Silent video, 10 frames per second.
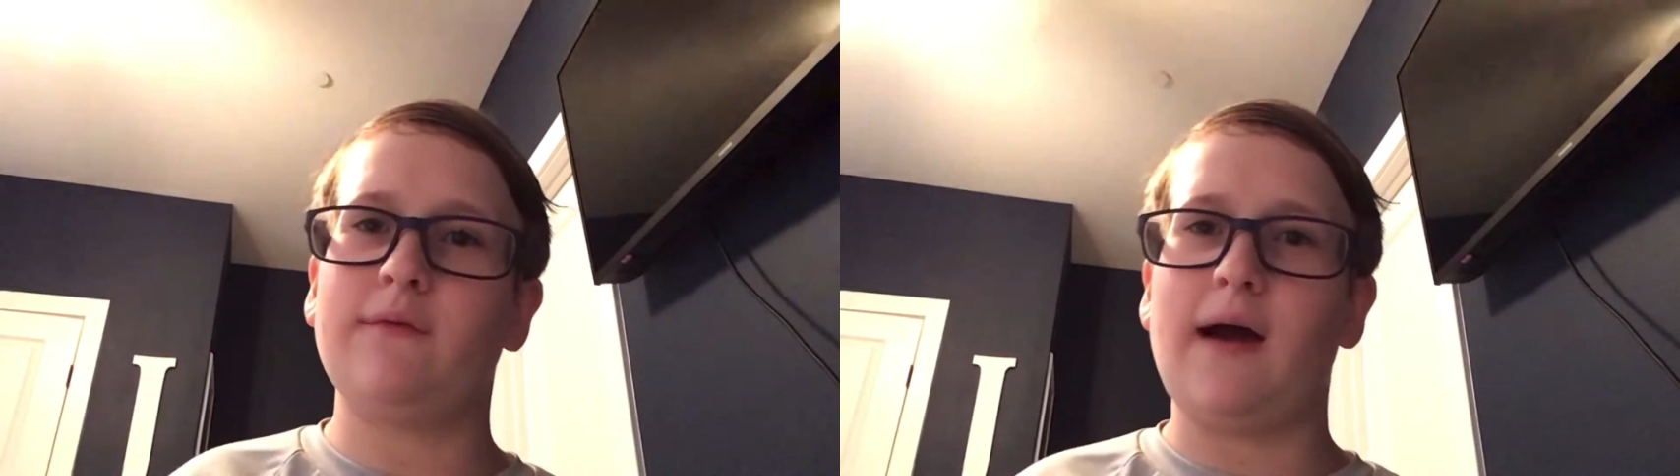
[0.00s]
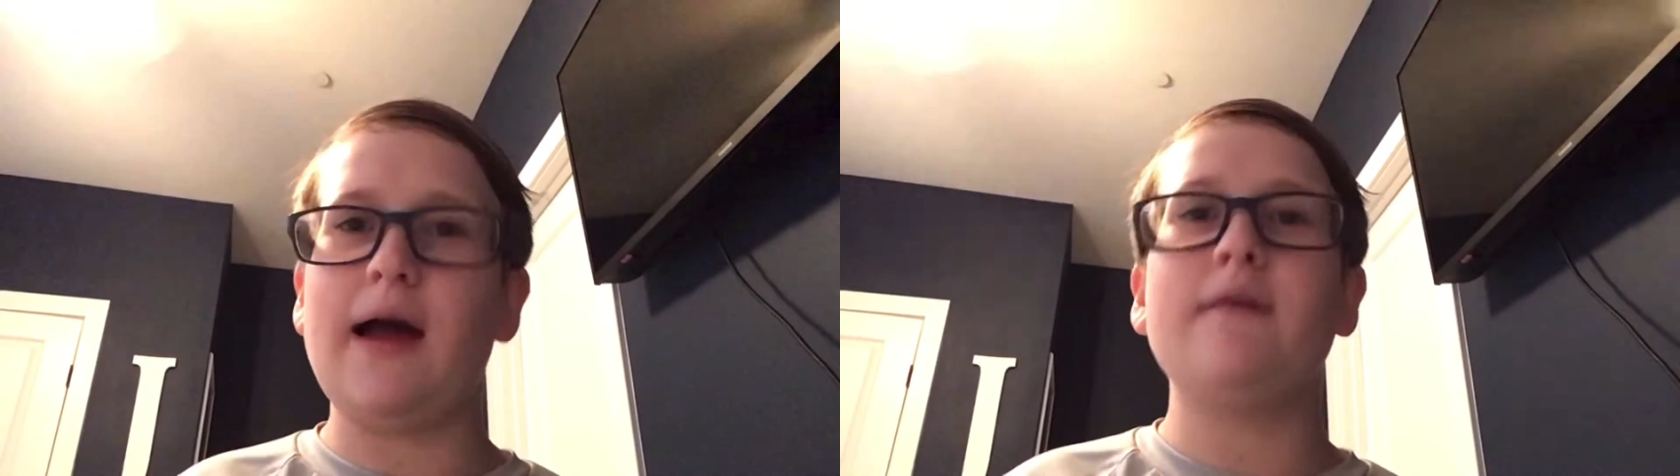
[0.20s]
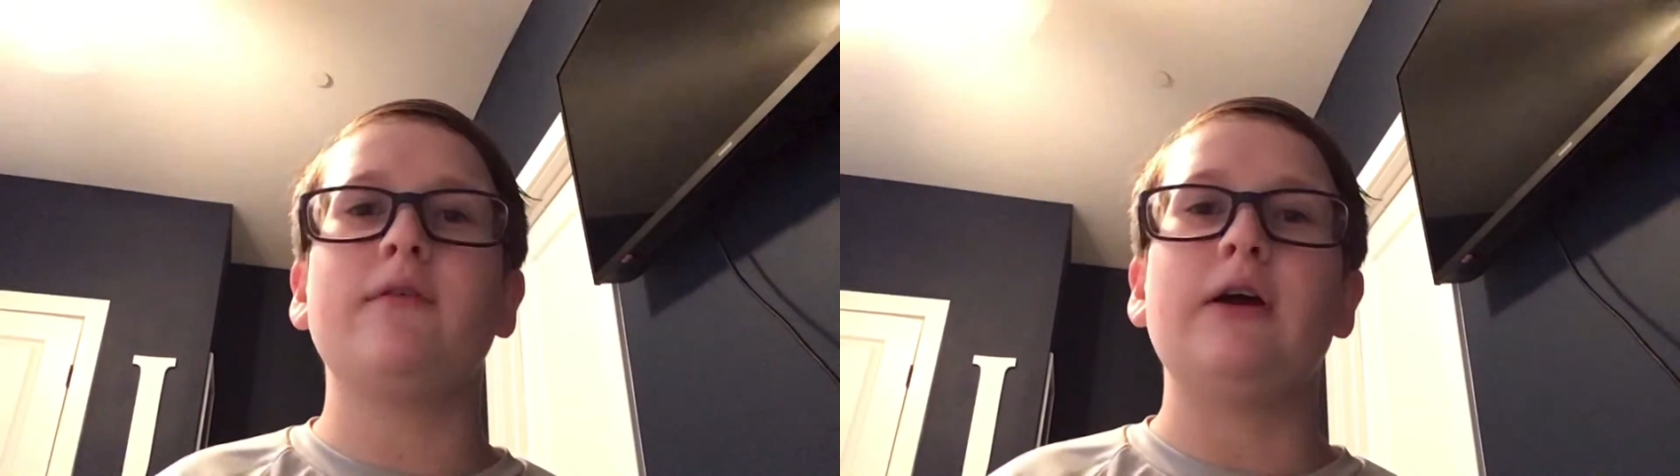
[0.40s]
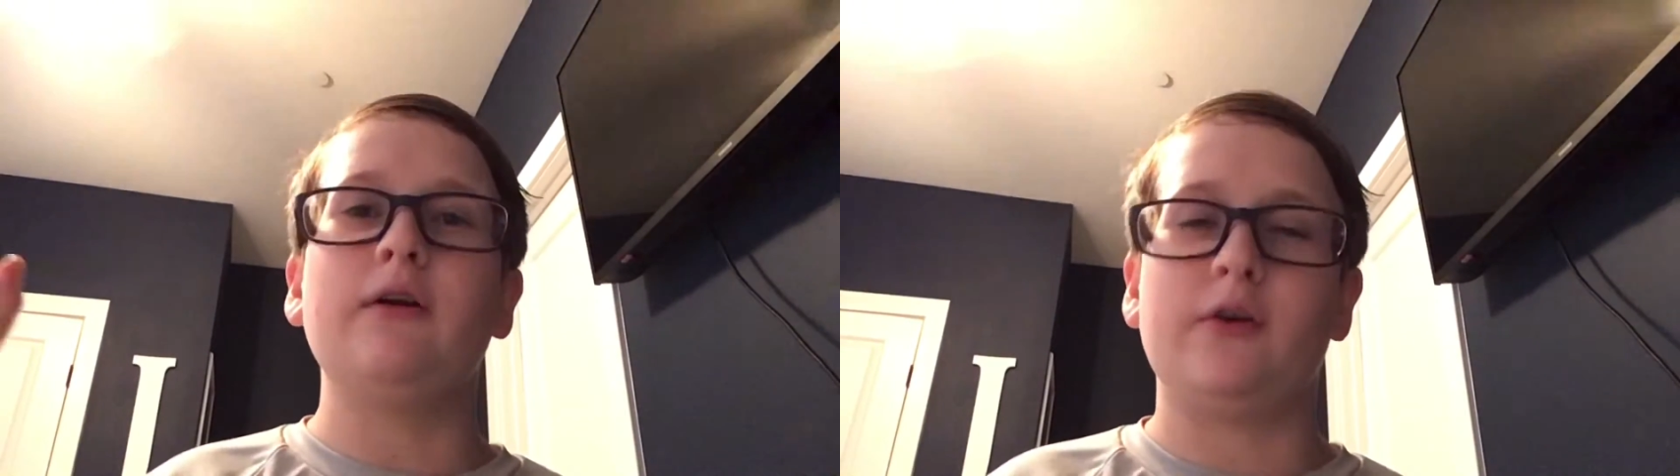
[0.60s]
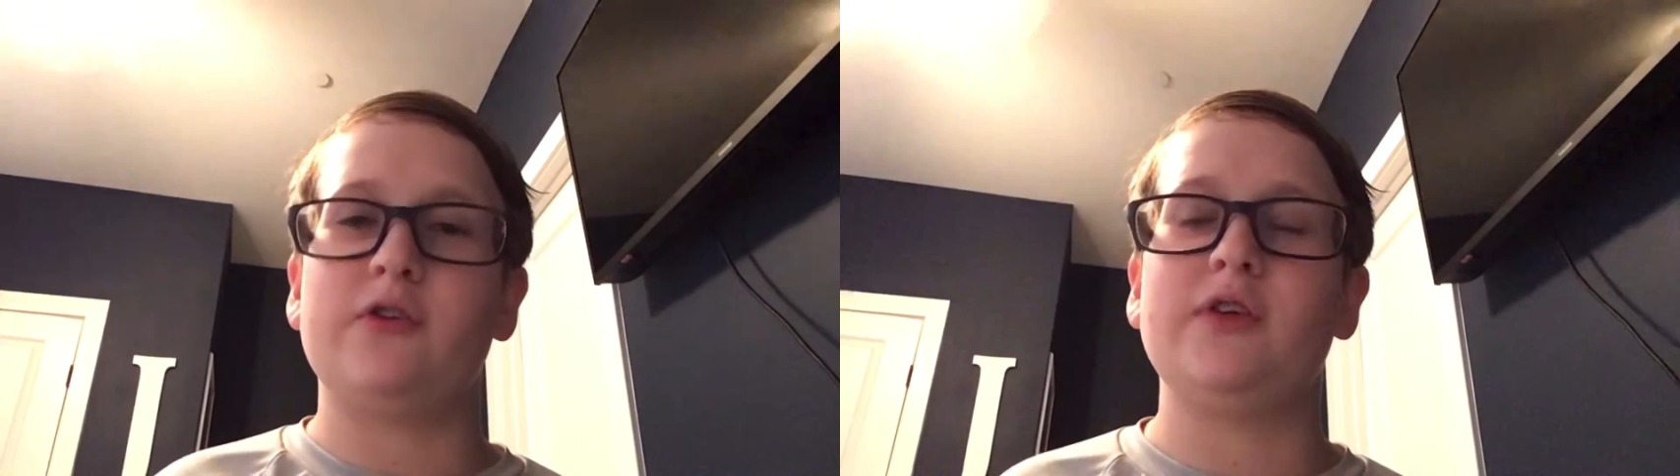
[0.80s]
5
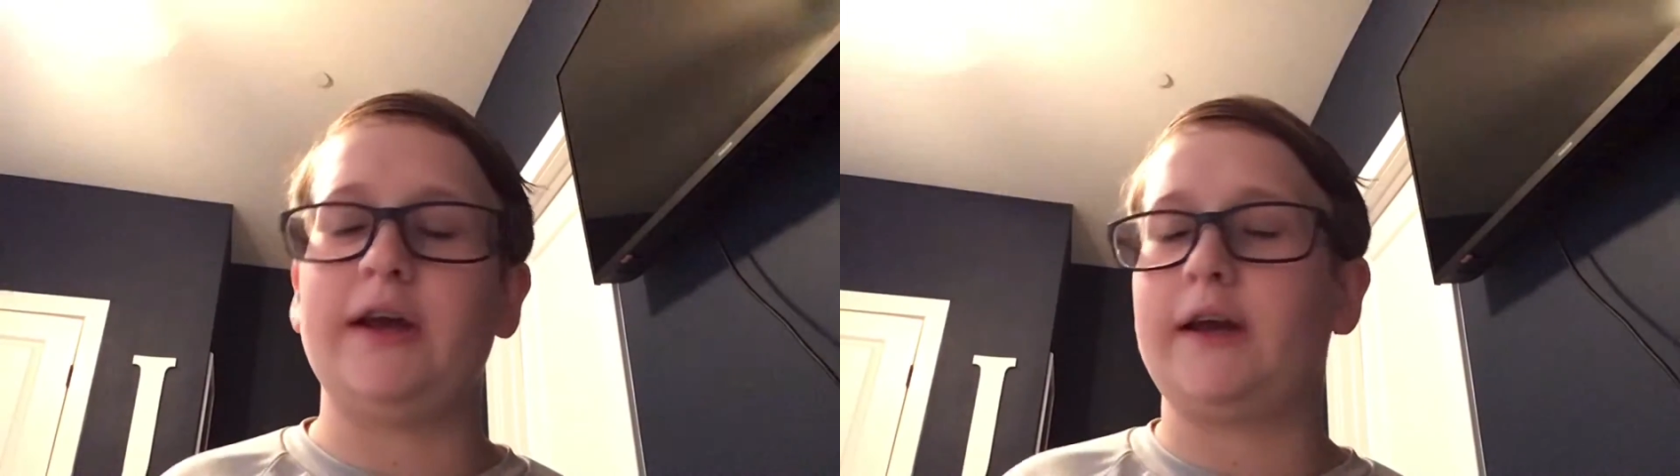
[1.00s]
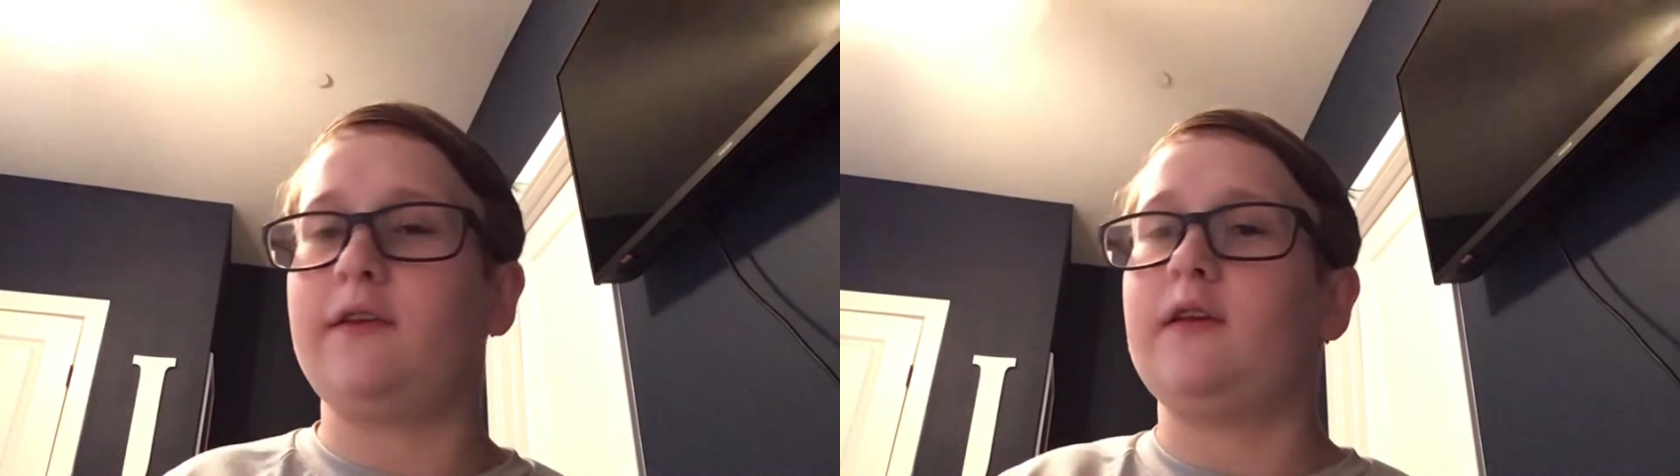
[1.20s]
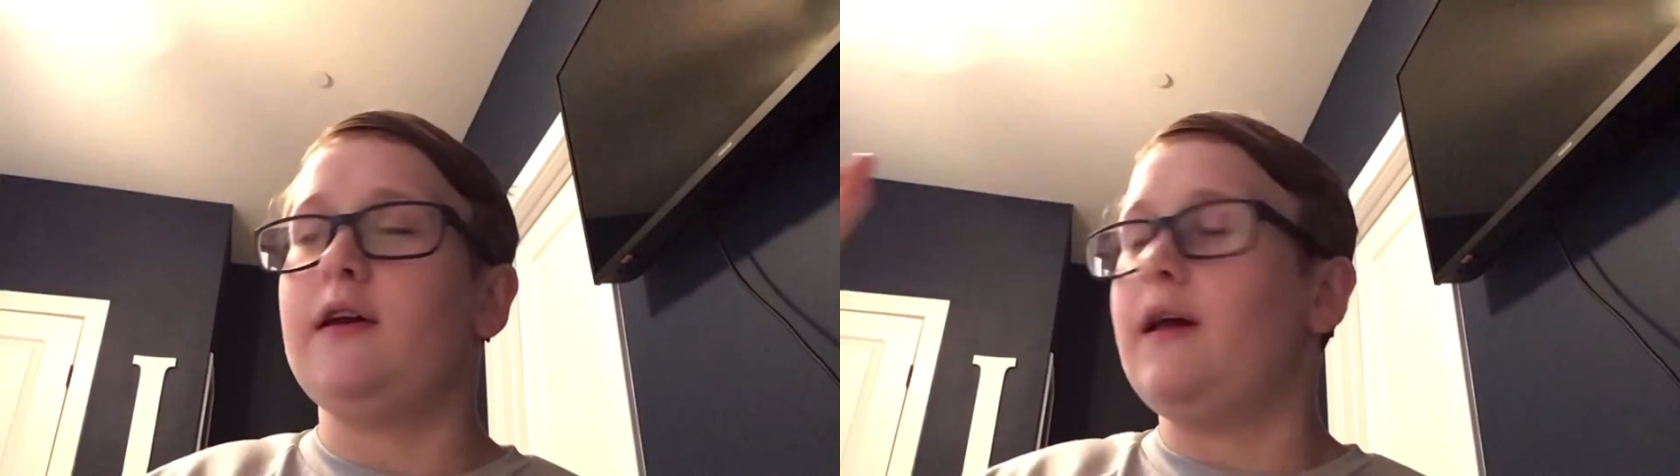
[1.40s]
or 6,